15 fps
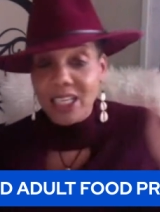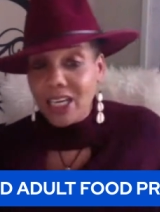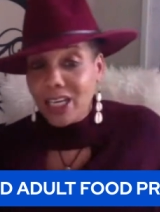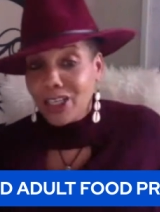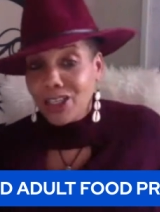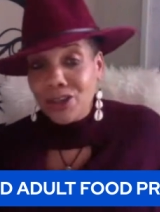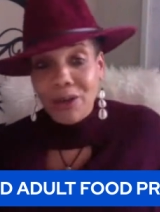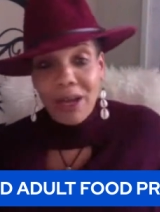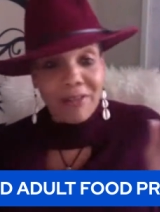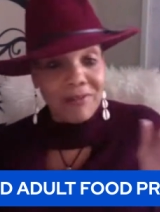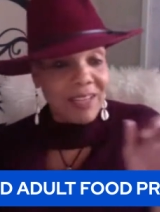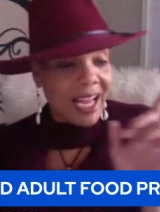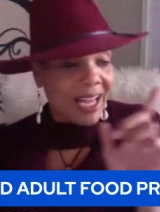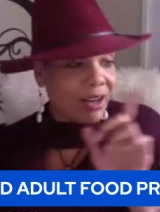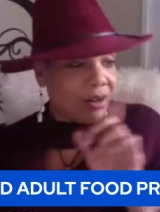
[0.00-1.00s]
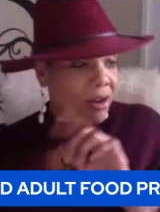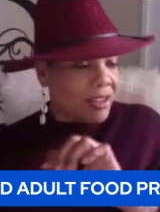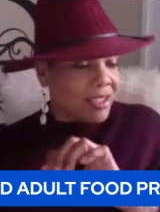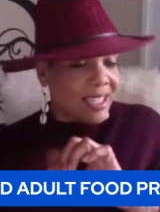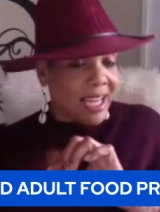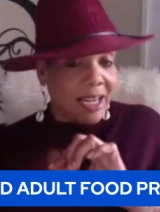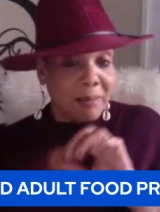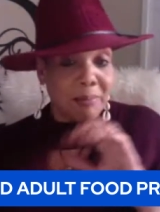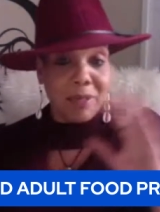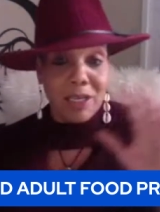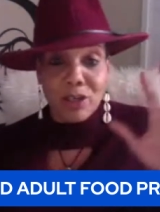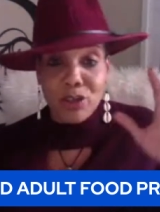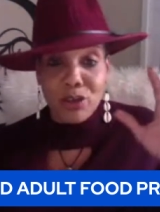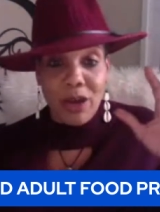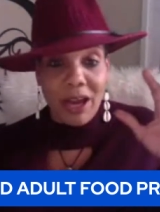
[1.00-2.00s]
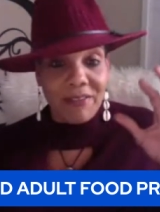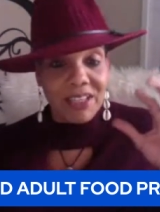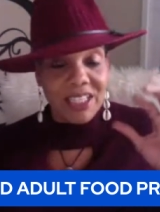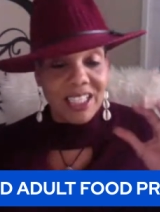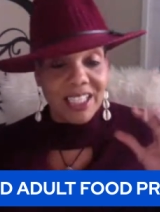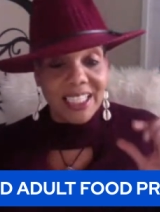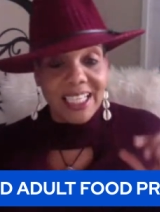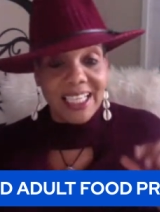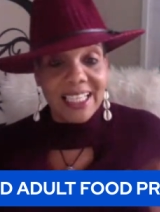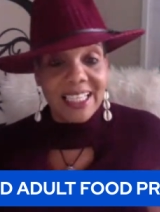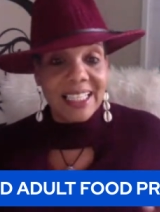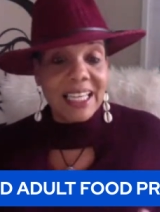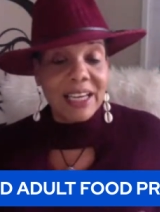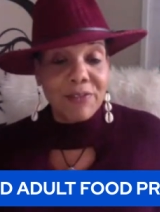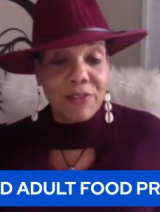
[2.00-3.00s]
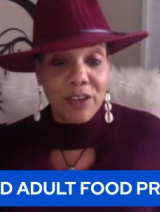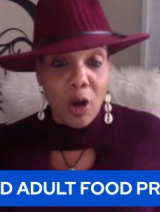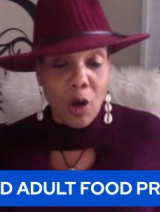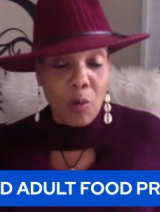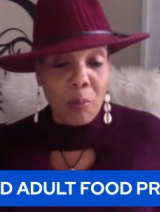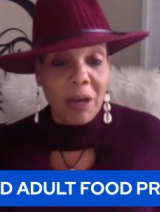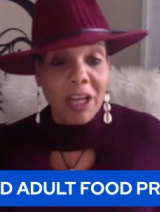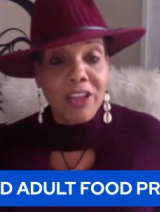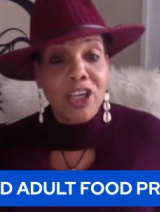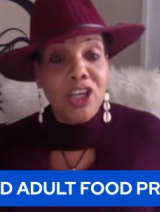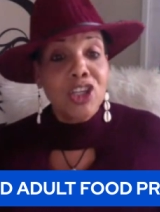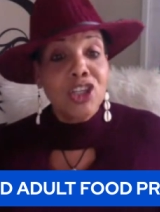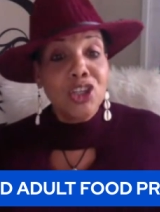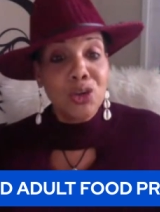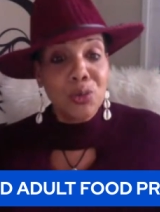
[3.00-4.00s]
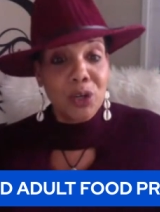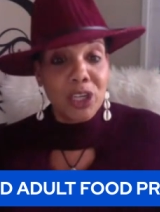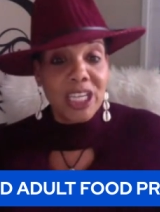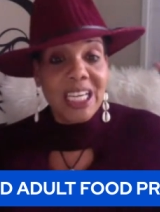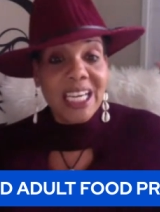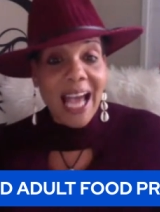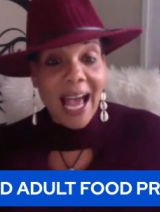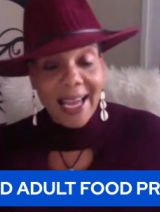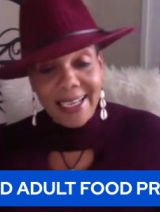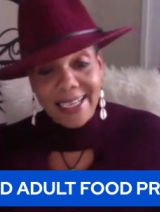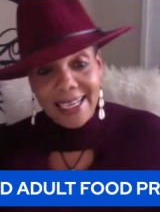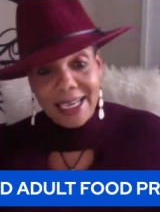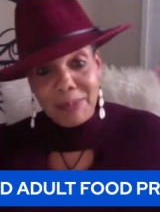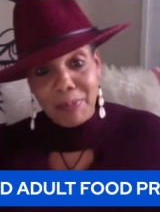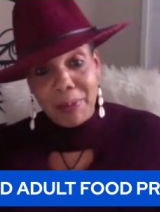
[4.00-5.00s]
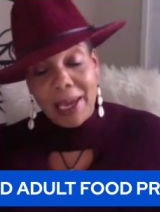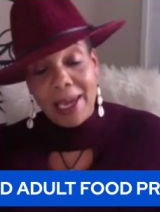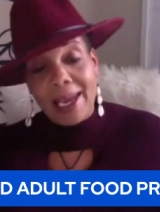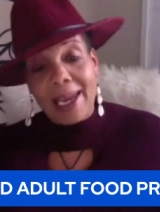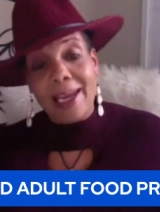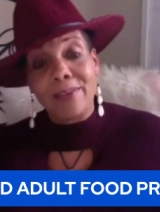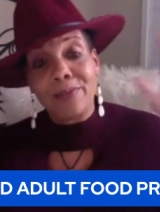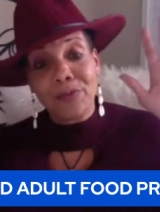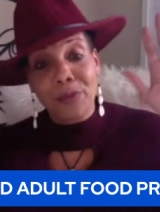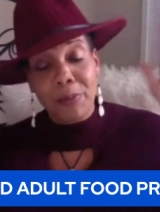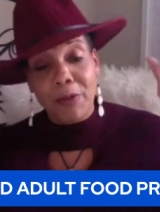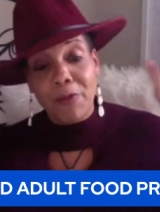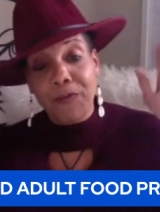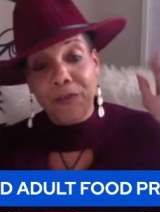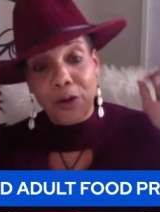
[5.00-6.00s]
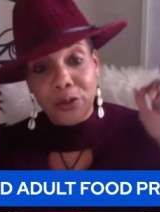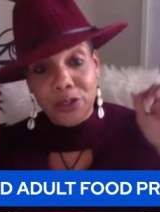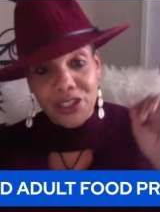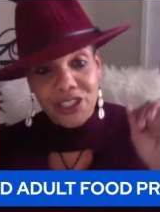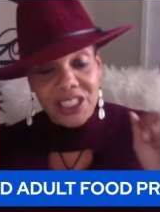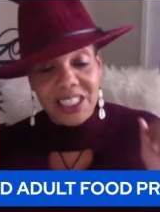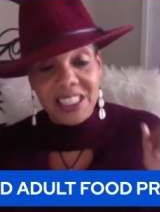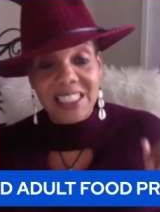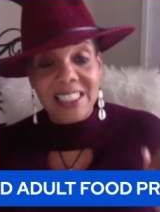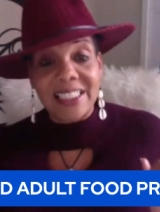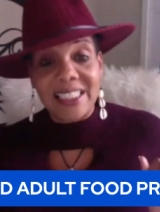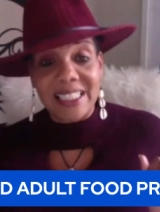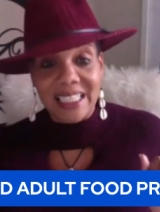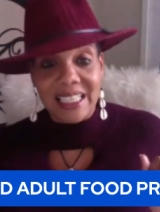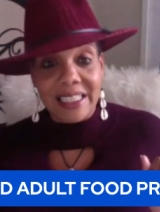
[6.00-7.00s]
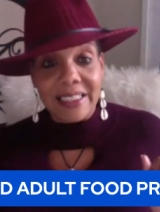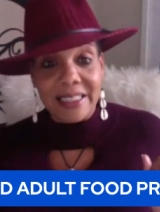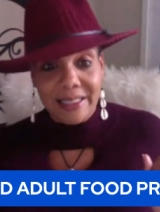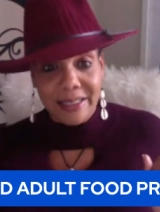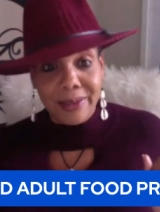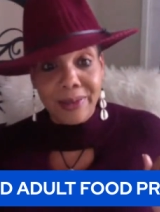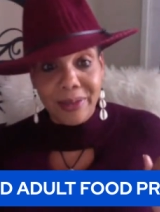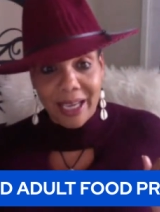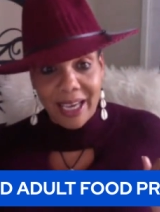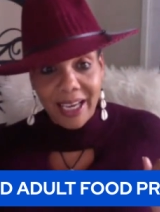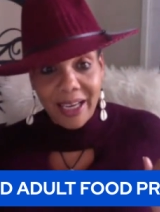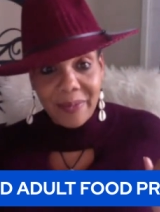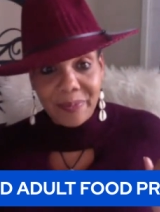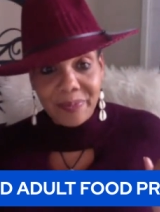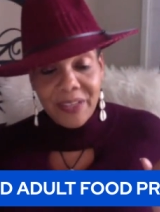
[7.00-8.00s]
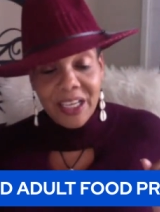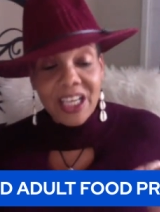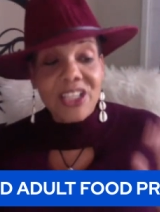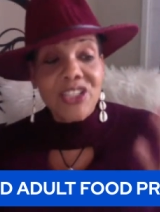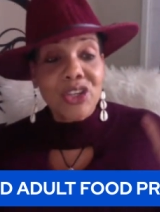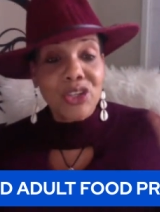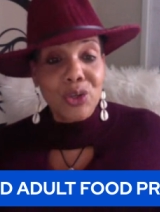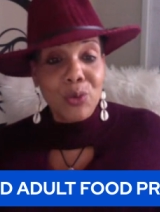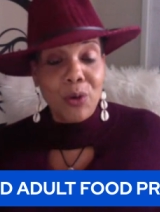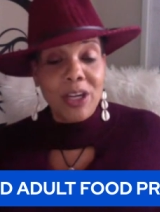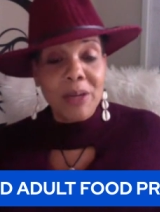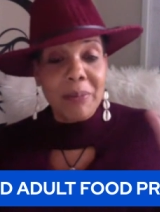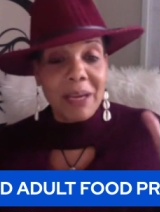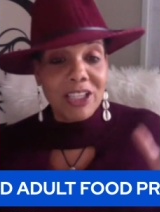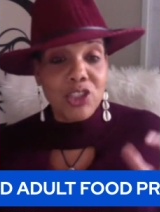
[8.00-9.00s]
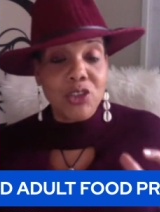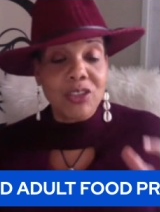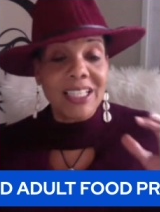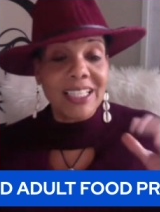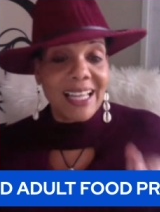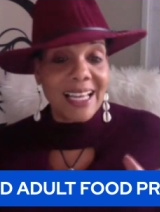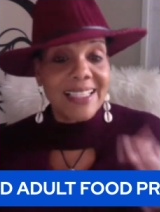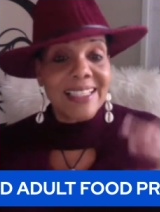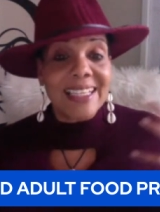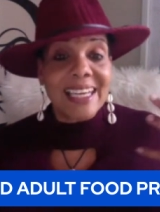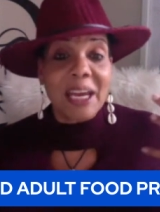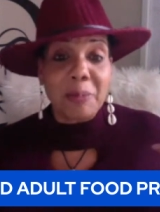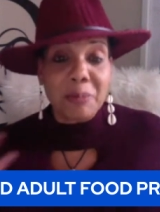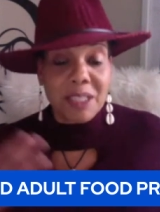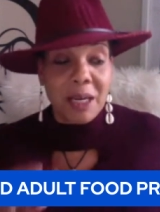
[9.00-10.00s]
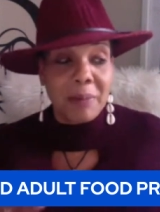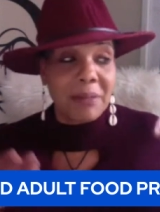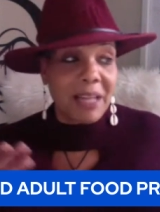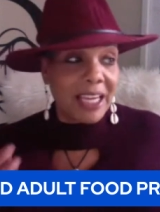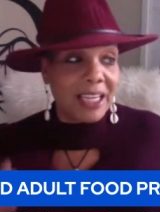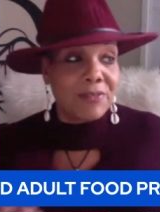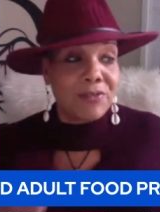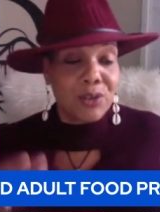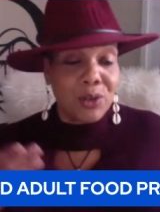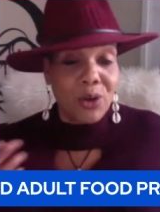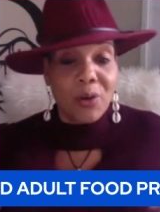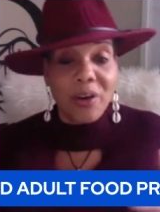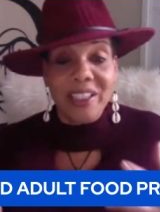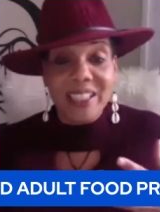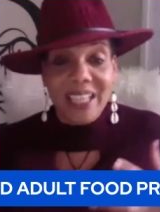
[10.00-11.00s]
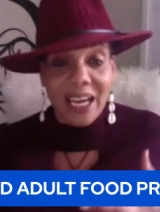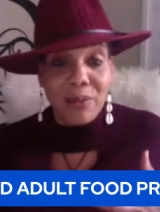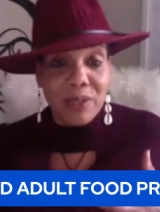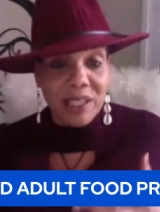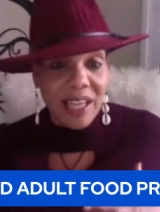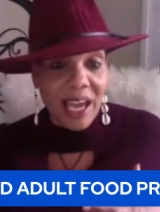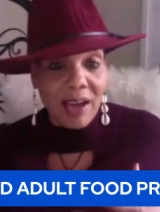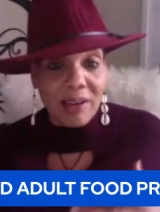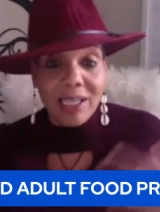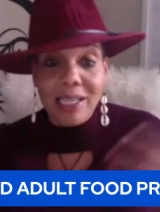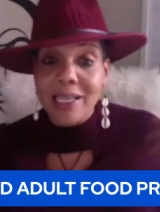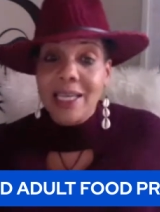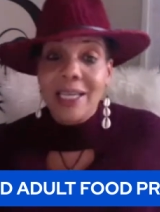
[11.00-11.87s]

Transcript: you have not crossed out a meal, you haven't done anything for the whole month, you will not get paid from the 1st to the 16th. Okay. So you want to make sure that that's kept up. Like if you go a day without it,